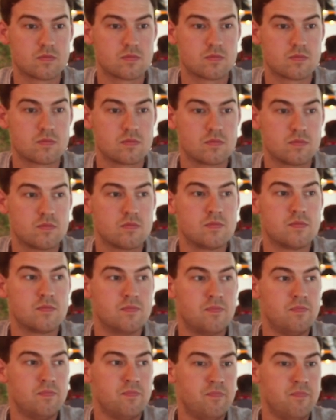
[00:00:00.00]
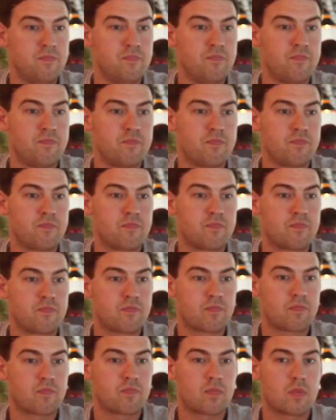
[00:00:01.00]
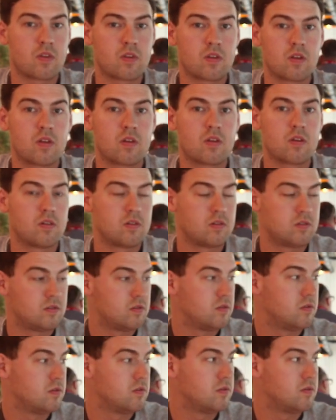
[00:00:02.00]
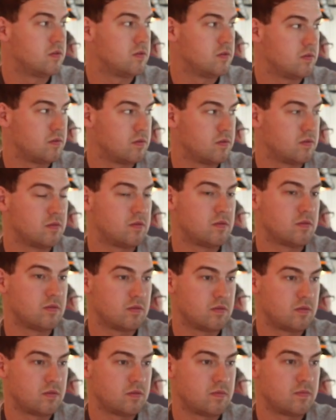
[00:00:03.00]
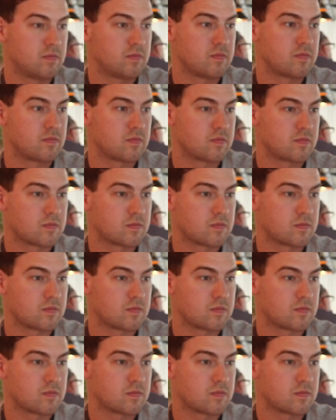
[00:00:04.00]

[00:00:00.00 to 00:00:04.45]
The person shown says nothing.